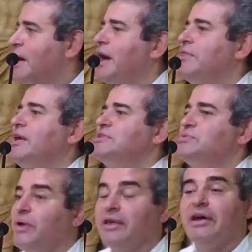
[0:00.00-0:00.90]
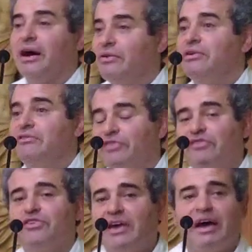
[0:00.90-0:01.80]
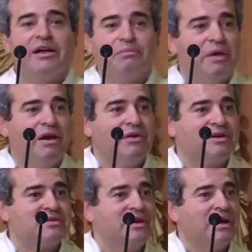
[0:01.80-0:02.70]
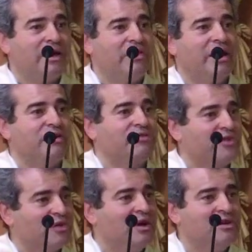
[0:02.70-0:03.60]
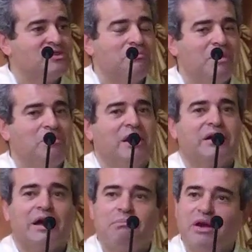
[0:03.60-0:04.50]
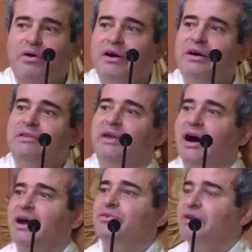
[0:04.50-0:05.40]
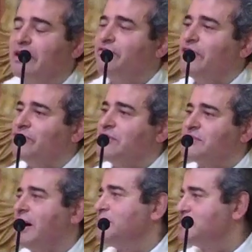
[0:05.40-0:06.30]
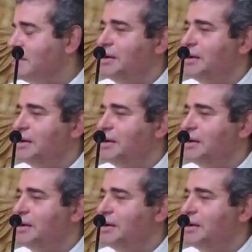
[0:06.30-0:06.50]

And that's why the 150 Hail Marys are there, to mimic and mirror the 150 Psalms.